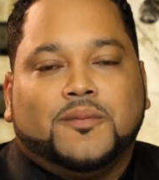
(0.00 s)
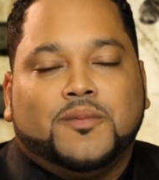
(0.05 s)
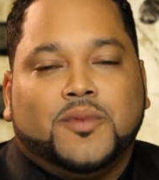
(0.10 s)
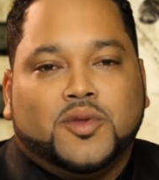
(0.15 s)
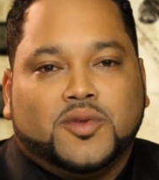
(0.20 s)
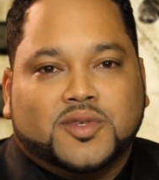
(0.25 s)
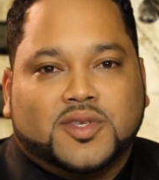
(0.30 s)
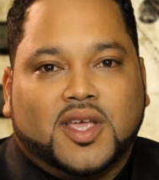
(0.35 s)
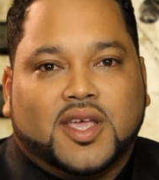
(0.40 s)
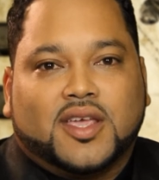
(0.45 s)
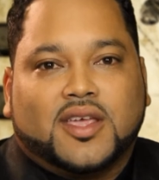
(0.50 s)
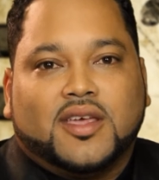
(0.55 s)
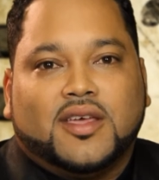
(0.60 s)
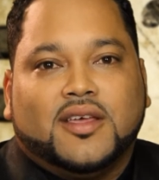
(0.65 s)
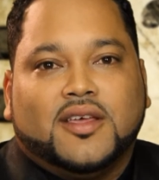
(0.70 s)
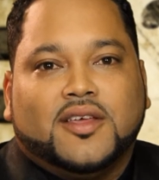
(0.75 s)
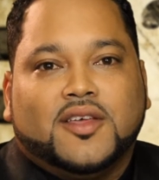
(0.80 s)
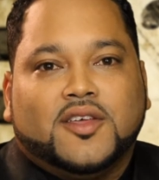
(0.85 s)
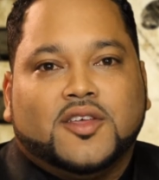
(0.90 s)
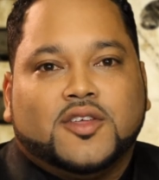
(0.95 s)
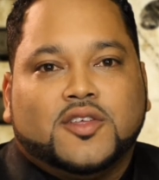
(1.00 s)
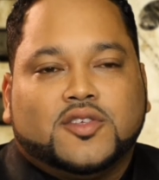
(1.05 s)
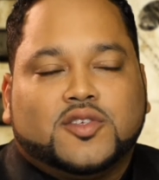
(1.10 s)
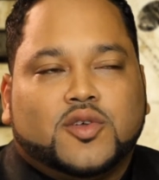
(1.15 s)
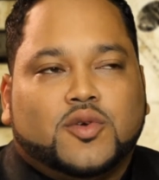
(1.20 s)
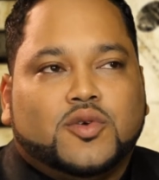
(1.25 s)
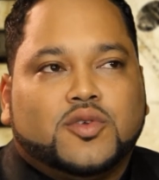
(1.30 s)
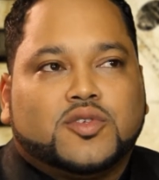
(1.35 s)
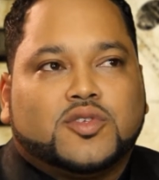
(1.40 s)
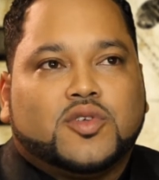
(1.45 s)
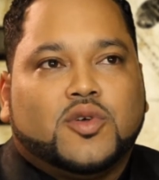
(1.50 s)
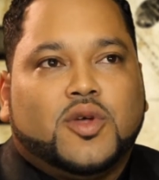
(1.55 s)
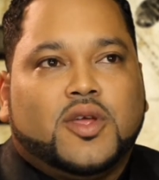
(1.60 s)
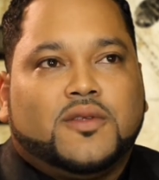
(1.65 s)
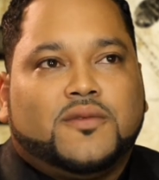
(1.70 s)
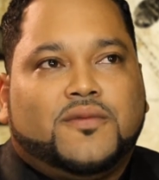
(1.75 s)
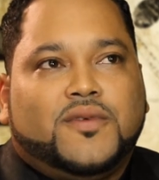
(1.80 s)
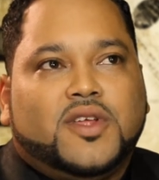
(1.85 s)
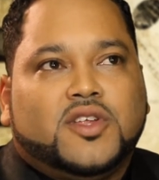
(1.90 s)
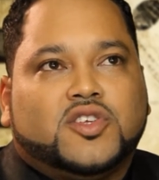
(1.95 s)
music. So
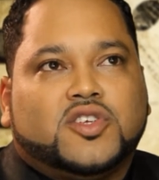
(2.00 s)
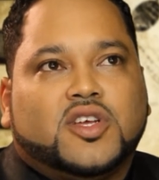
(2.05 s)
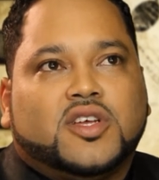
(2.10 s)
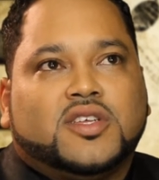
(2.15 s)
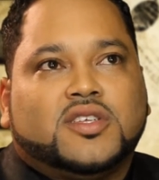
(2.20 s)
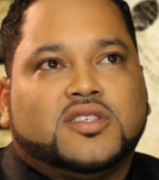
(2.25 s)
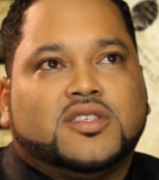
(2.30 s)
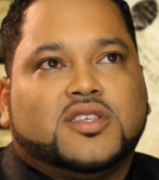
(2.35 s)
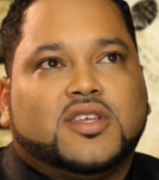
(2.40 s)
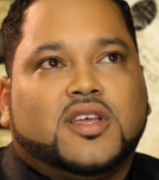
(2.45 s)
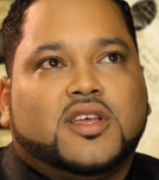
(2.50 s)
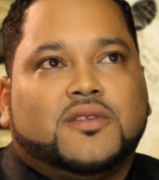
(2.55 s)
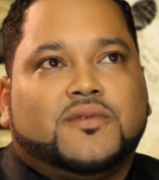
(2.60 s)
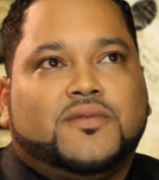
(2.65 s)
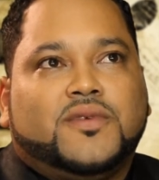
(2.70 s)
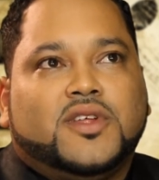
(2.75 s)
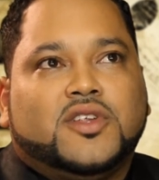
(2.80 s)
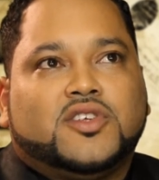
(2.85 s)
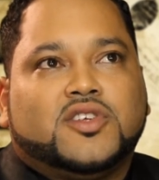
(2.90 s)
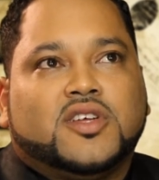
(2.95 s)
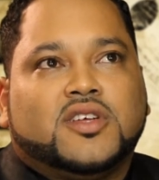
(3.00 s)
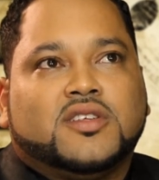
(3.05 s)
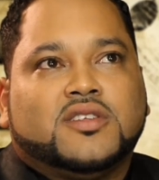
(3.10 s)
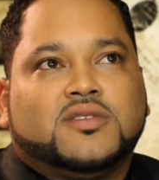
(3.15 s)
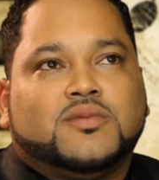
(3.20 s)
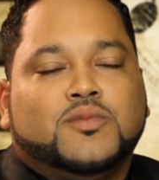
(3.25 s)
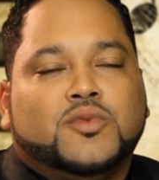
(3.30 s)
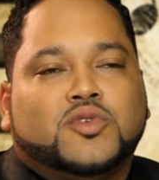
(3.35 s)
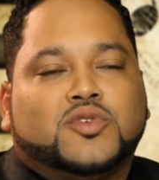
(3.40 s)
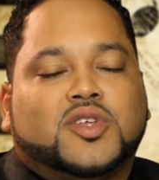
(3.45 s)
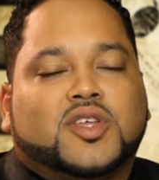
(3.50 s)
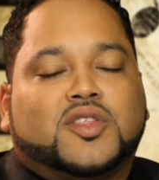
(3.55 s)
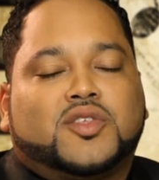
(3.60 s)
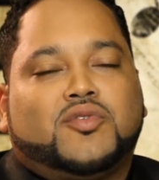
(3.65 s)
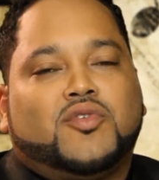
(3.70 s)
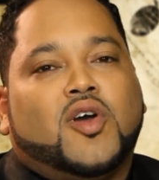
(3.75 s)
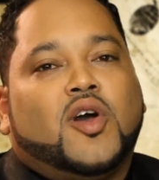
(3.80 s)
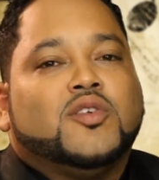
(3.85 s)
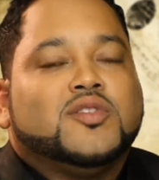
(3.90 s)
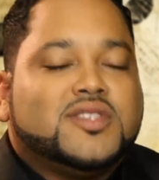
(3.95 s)
it features music
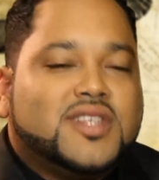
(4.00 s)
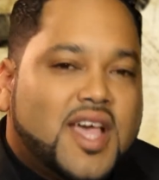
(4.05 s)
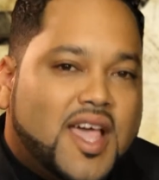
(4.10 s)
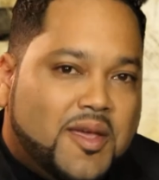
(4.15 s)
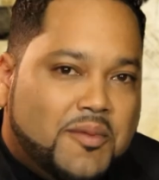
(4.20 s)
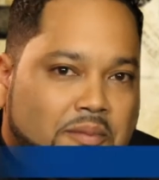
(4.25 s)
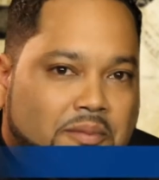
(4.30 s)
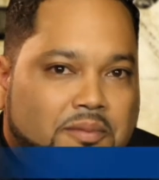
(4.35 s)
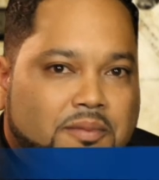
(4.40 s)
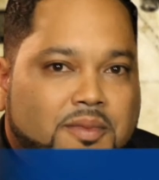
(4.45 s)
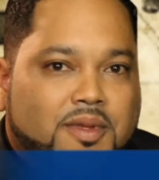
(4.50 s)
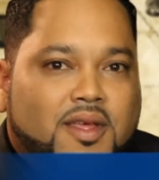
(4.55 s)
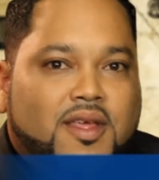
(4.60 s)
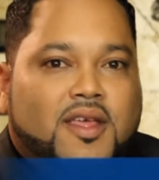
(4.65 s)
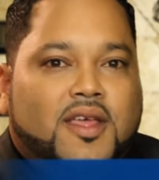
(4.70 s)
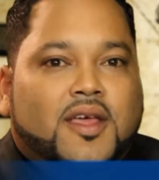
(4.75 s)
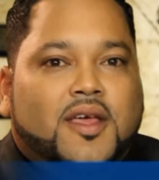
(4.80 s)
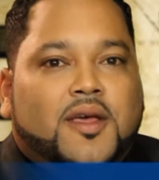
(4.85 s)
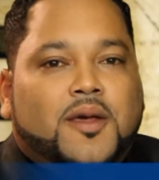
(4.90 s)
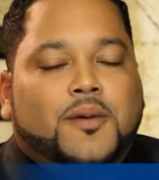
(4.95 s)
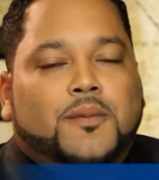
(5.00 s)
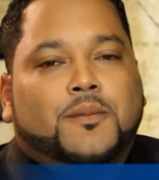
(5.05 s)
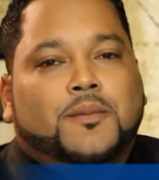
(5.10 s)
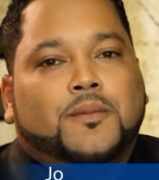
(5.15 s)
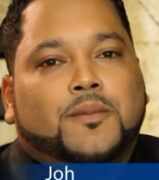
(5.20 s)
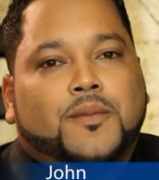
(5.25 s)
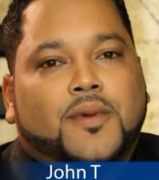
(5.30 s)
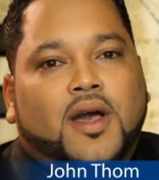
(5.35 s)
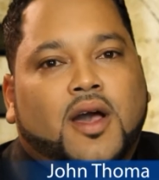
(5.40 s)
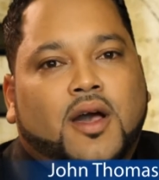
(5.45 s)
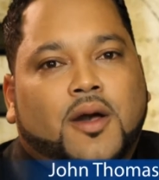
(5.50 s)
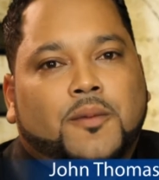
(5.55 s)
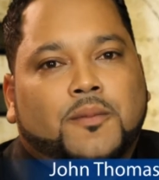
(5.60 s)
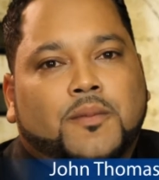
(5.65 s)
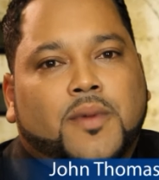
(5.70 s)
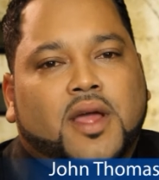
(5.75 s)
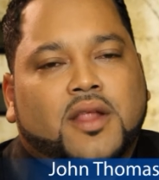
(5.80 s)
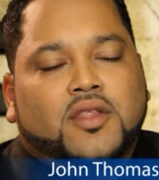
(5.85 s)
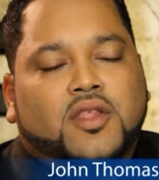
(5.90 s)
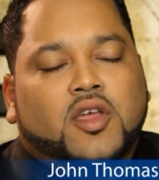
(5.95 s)
throughout time.
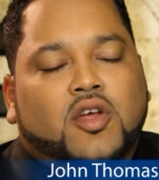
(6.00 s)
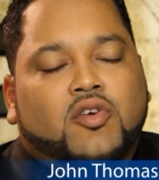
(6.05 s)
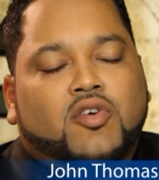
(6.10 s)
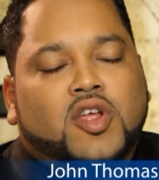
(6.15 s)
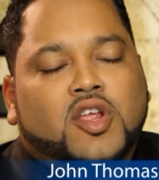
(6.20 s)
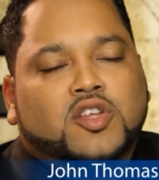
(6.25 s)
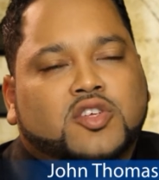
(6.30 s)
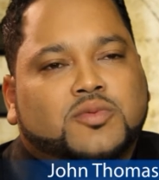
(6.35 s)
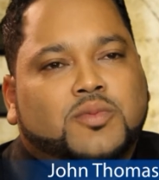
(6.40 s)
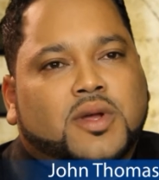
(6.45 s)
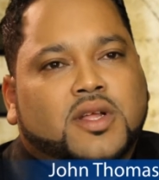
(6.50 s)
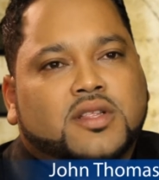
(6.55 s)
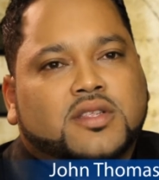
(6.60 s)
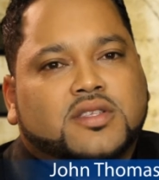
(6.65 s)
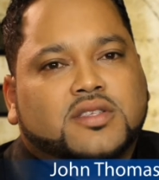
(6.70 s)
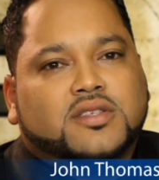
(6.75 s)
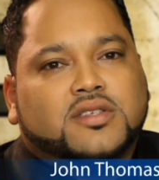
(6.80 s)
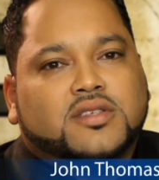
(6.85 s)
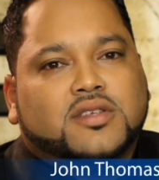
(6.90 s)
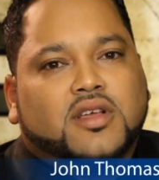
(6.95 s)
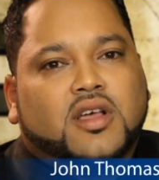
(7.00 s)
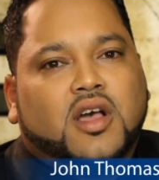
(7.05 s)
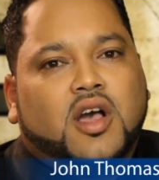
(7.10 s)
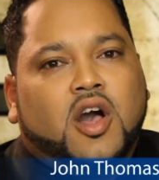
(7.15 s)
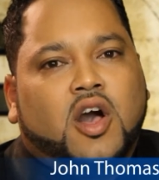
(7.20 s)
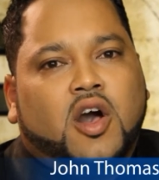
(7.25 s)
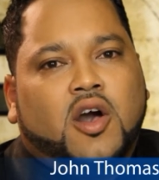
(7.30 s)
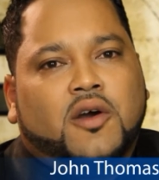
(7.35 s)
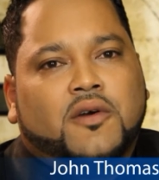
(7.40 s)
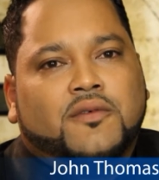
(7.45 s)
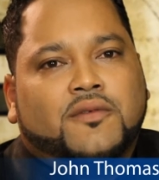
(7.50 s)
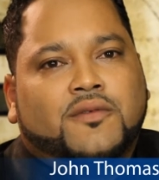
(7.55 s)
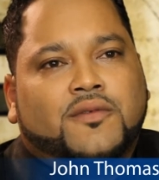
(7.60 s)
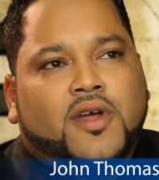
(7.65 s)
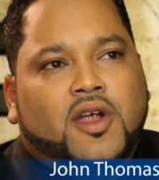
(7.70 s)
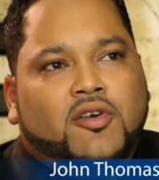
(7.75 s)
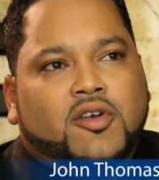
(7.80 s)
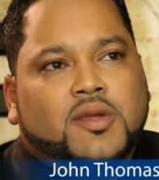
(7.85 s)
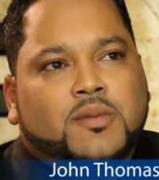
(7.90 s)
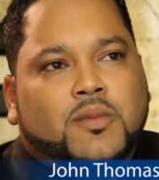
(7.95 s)
And the arrangements are
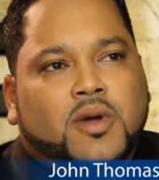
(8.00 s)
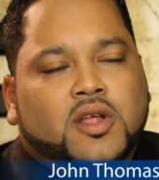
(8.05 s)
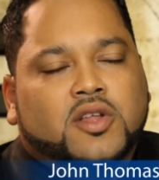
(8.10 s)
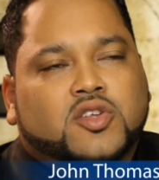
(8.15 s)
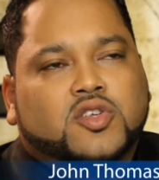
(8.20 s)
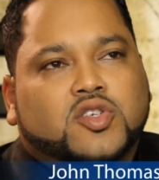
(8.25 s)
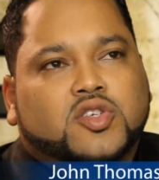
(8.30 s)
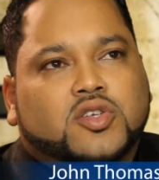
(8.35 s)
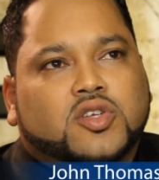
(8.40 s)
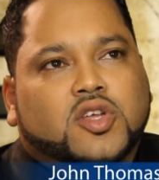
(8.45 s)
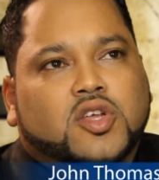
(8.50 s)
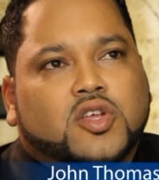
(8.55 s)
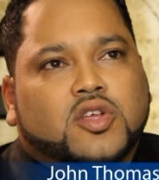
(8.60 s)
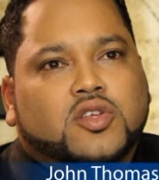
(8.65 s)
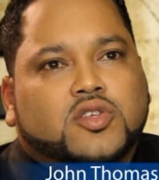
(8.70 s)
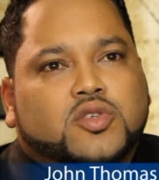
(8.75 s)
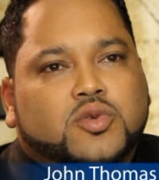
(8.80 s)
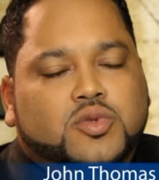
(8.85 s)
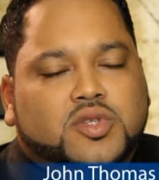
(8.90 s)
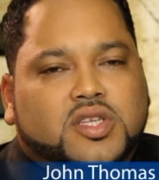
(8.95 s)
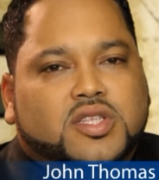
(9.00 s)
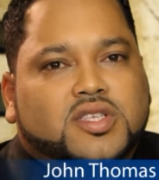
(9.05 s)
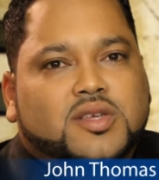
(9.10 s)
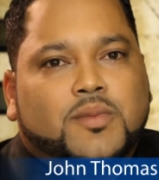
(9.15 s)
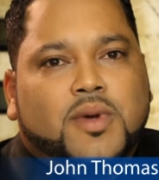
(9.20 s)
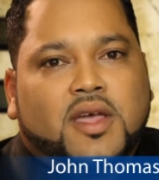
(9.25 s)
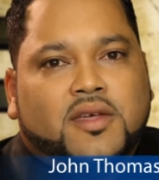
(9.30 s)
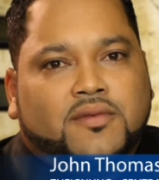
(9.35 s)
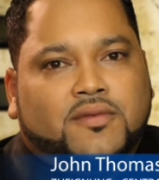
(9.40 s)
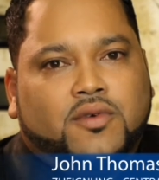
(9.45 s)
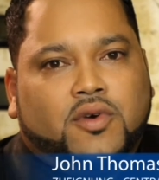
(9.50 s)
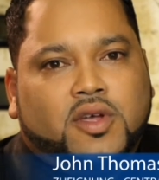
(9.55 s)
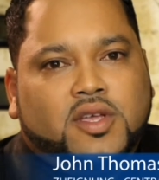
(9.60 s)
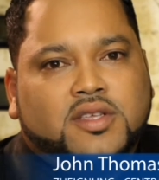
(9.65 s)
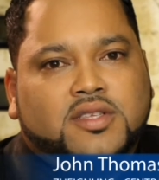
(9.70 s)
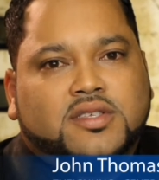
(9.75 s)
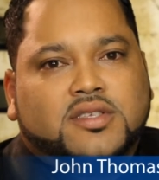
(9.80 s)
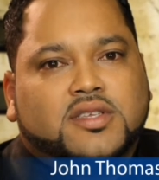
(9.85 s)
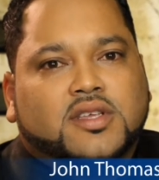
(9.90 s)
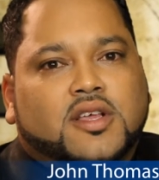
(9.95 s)
very much suited to my
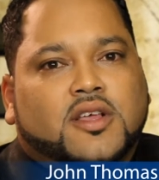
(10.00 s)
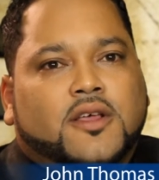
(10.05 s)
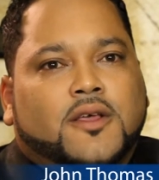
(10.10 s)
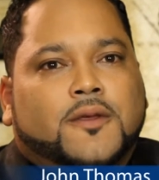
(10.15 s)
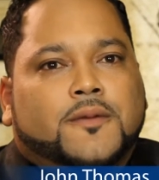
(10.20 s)
voice.